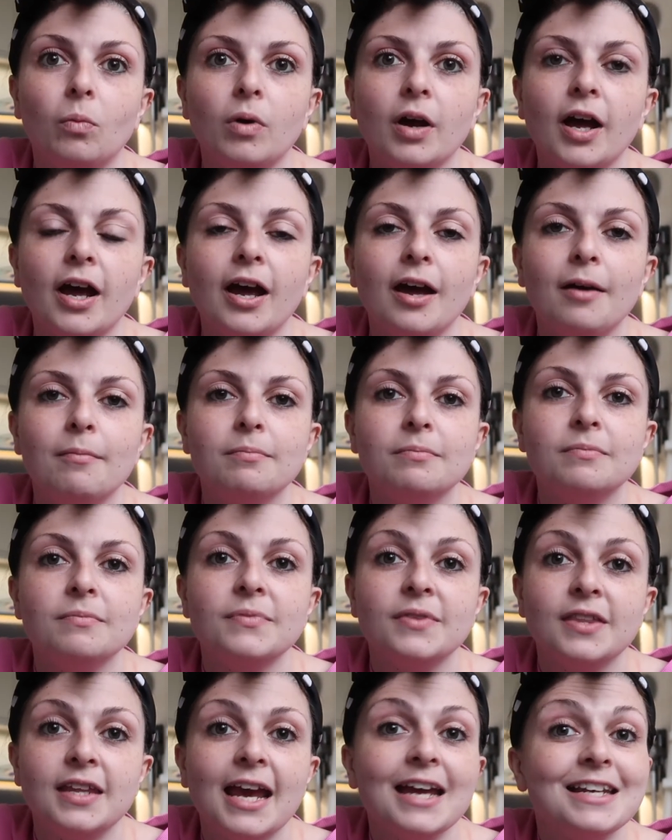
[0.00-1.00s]

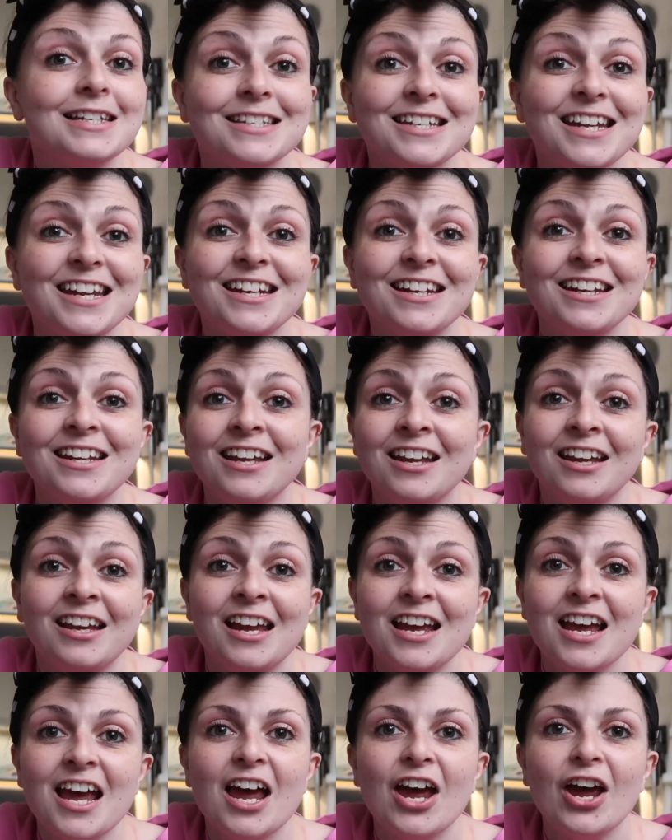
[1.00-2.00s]
the editing.
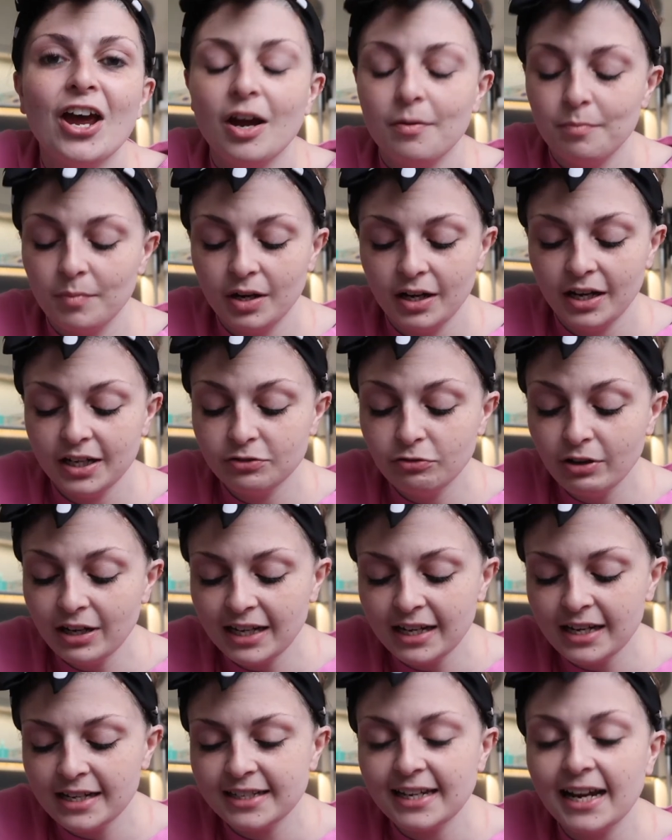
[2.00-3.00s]
It's really
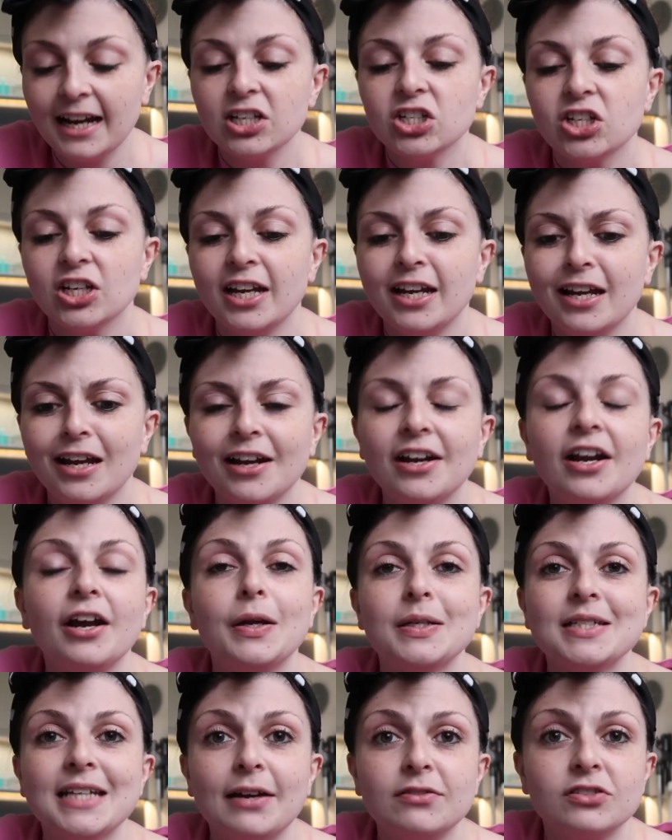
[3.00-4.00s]
easy actually. I know
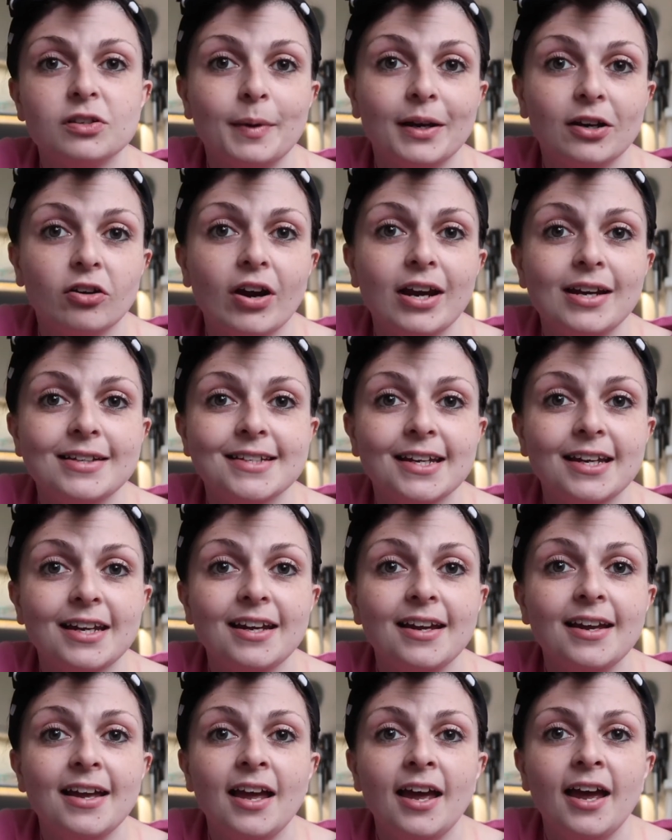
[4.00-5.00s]
it sounds a bit
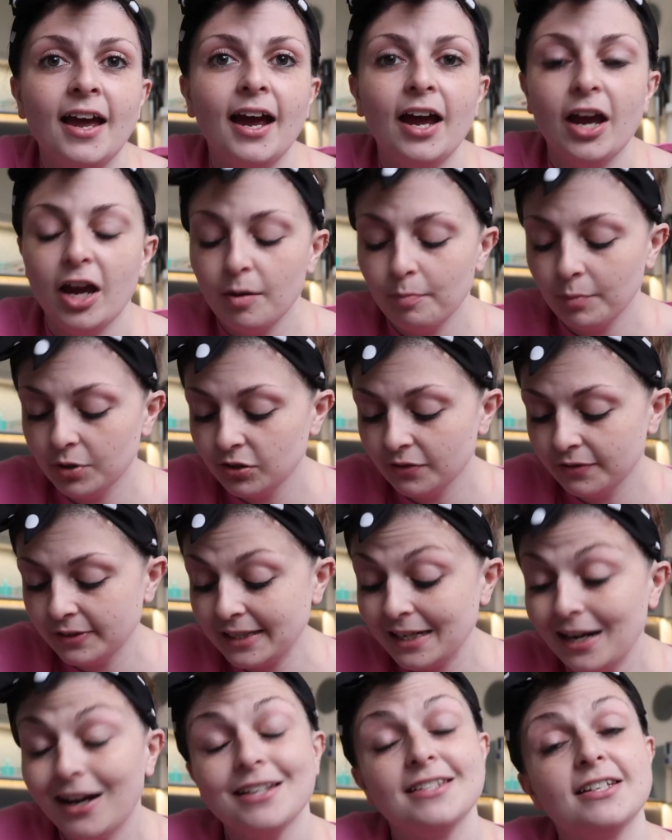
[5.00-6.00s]
crazy, because
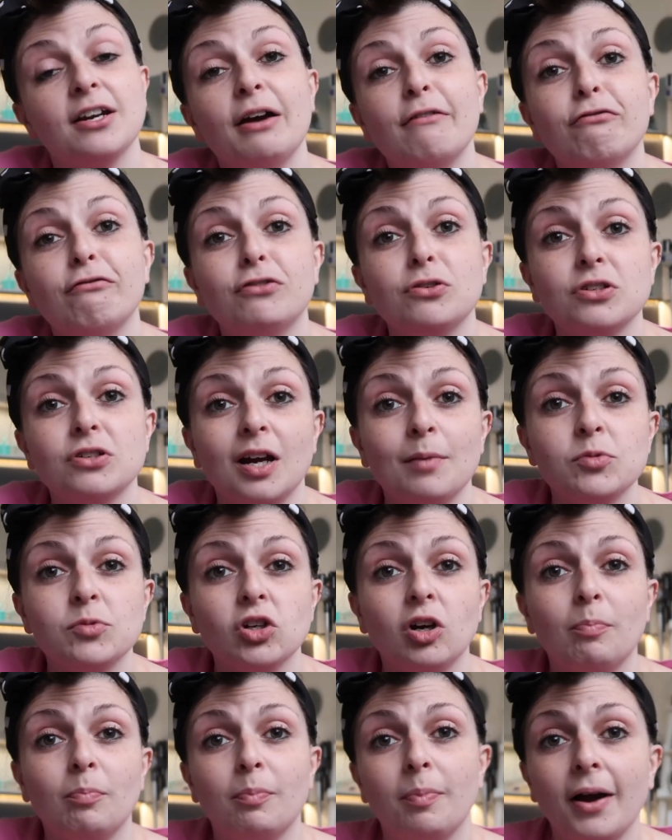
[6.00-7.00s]
obviously I still have a full-time
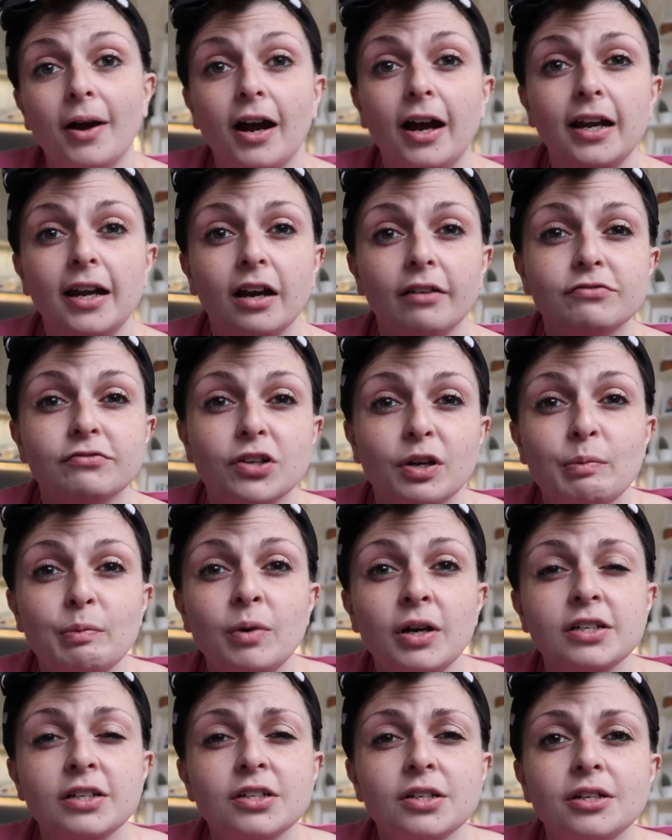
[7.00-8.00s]
job, but I love doing
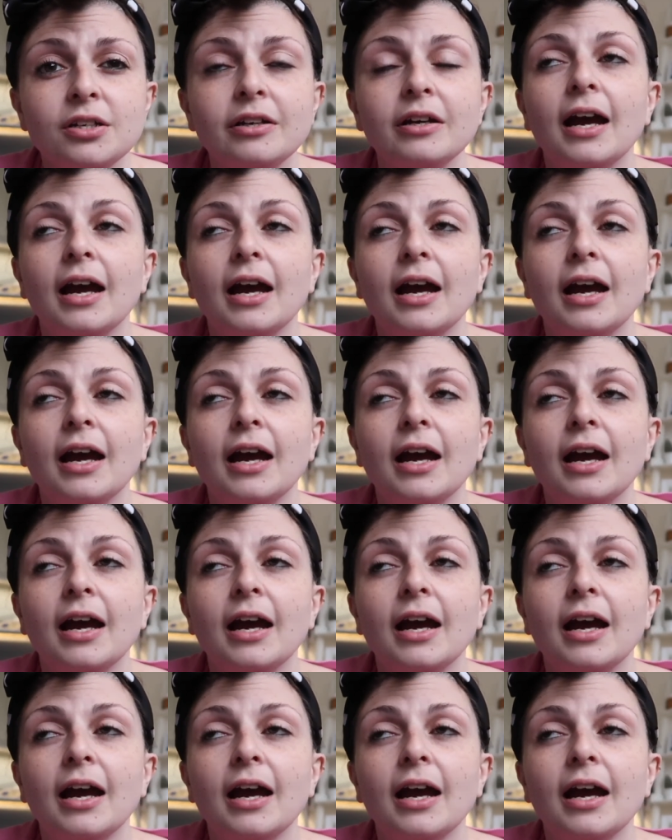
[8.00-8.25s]
what I do,